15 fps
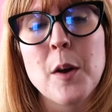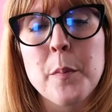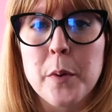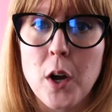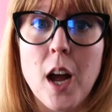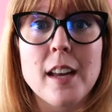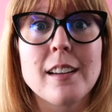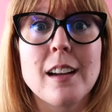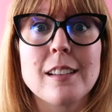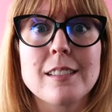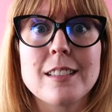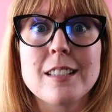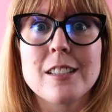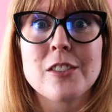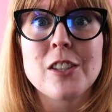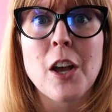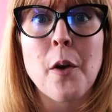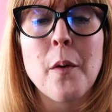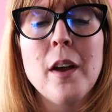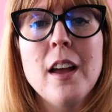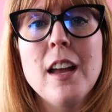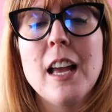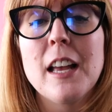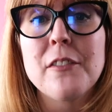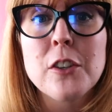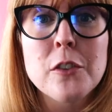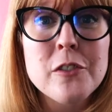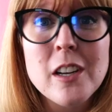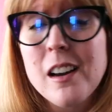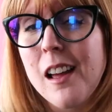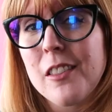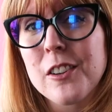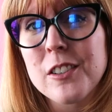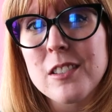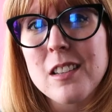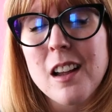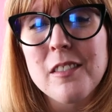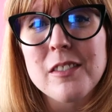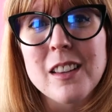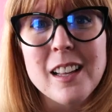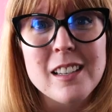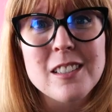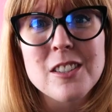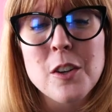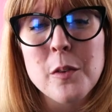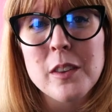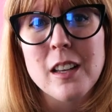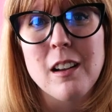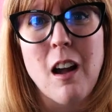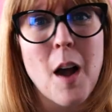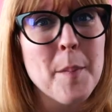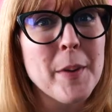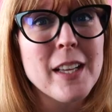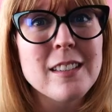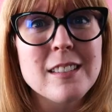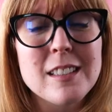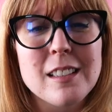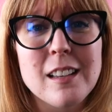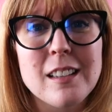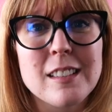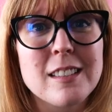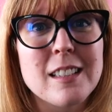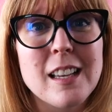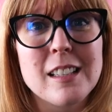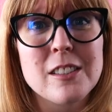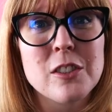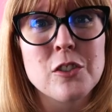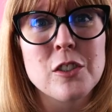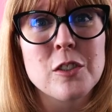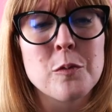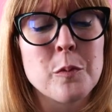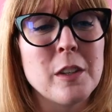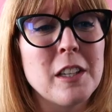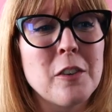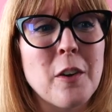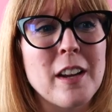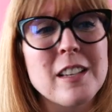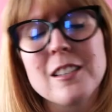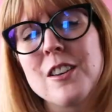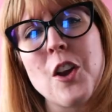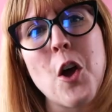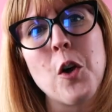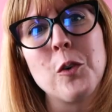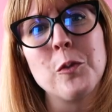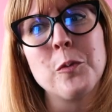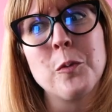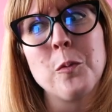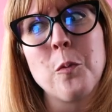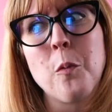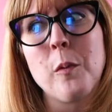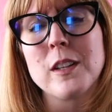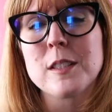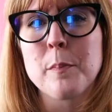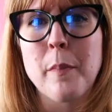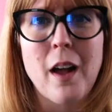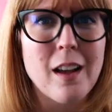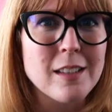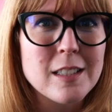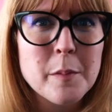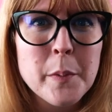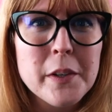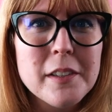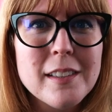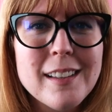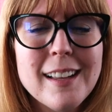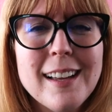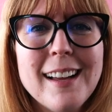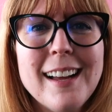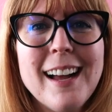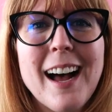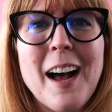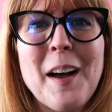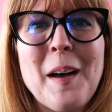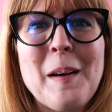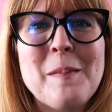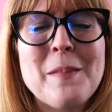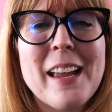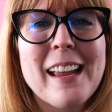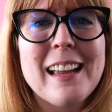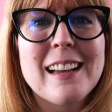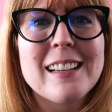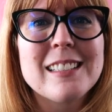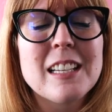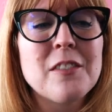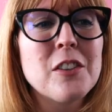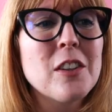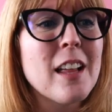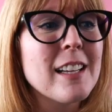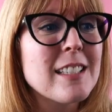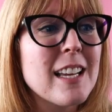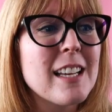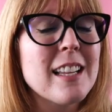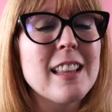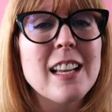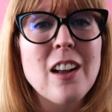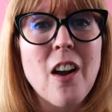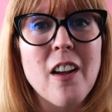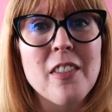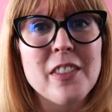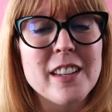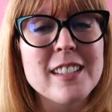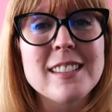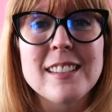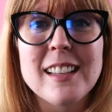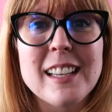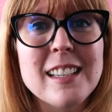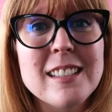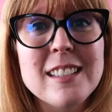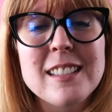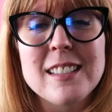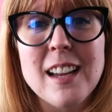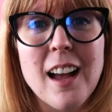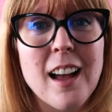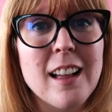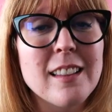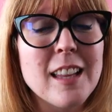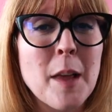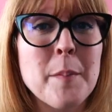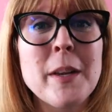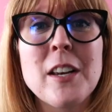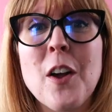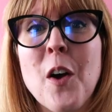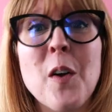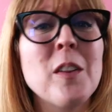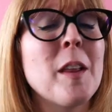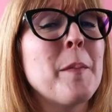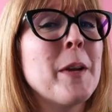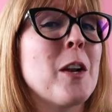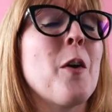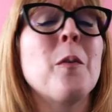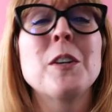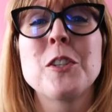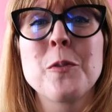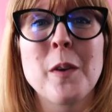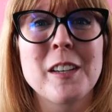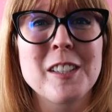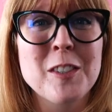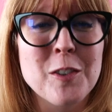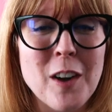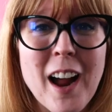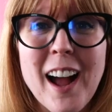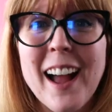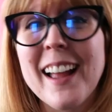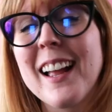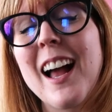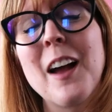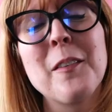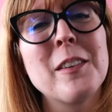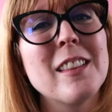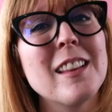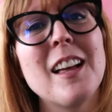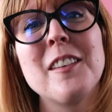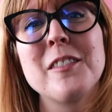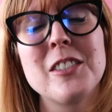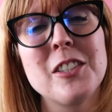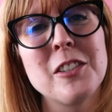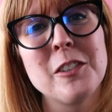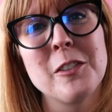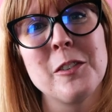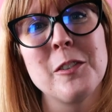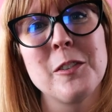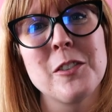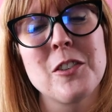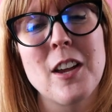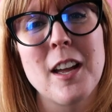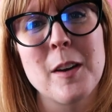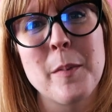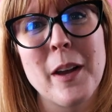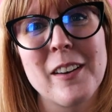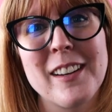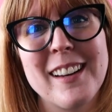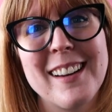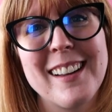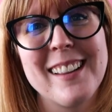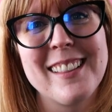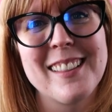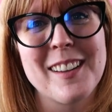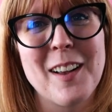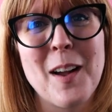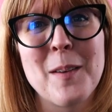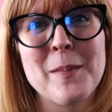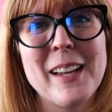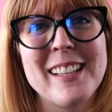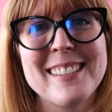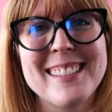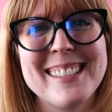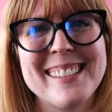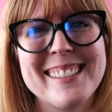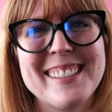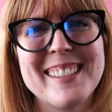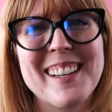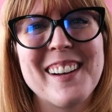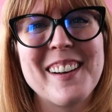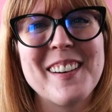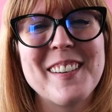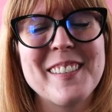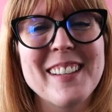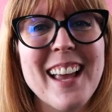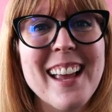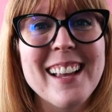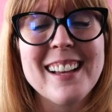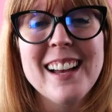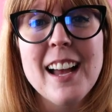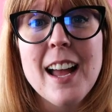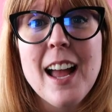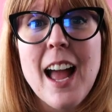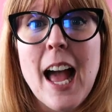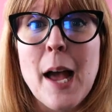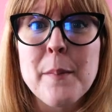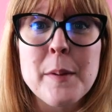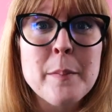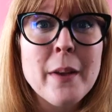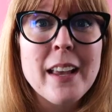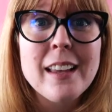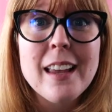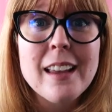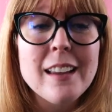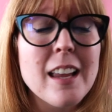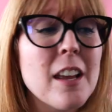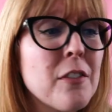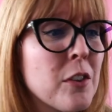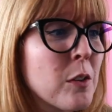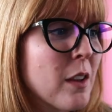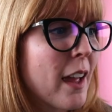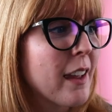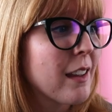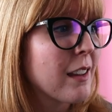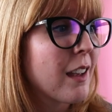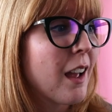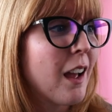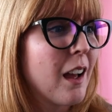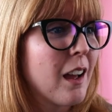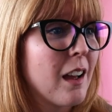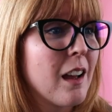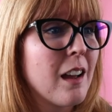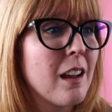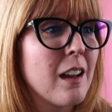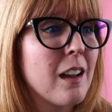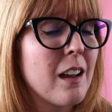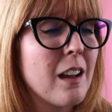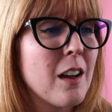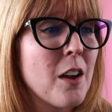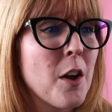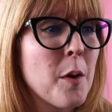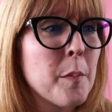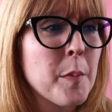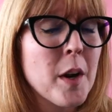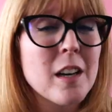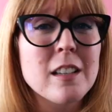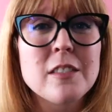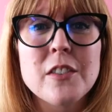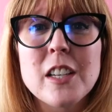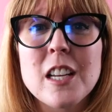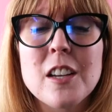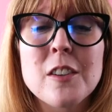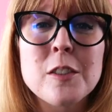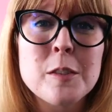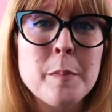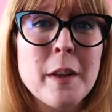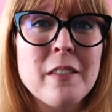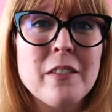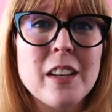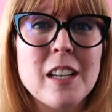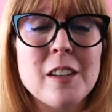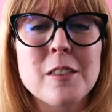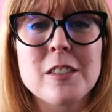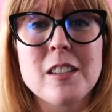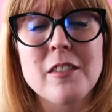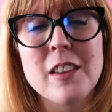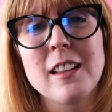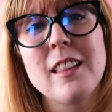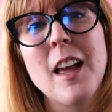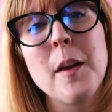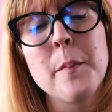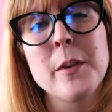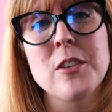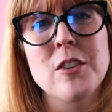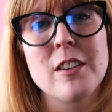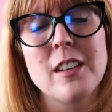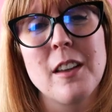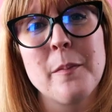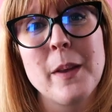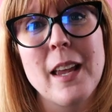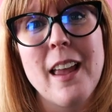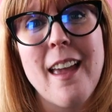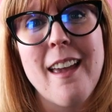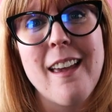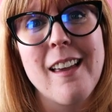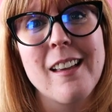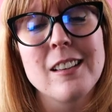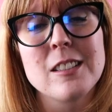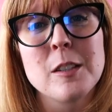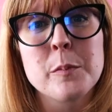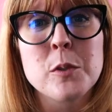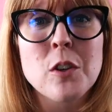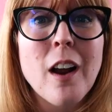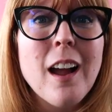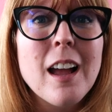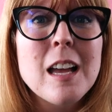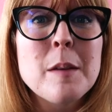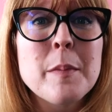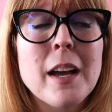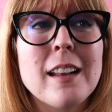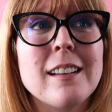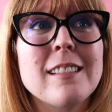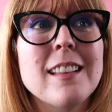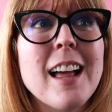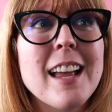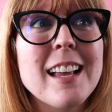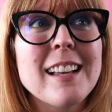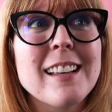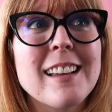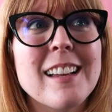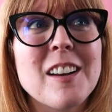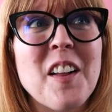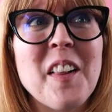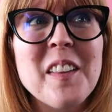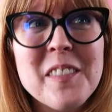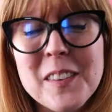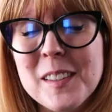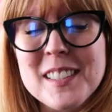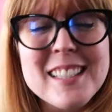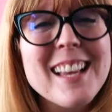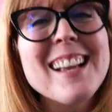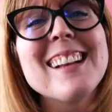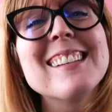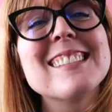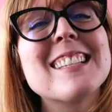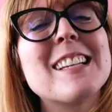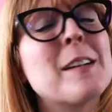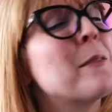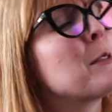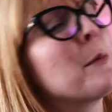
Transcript: products. So if you've done other stuff, let us know in the comments because it's just really great to know what's possible. Um, and if you liked anything on this list, uh, let me know. Let me know what you want to try. I would love to chat about it in the comments. So yay, happy making. If you like uh, product videos, pin videos, stuff like that, be sure to give me a subscribe and a like and all of those things that I'm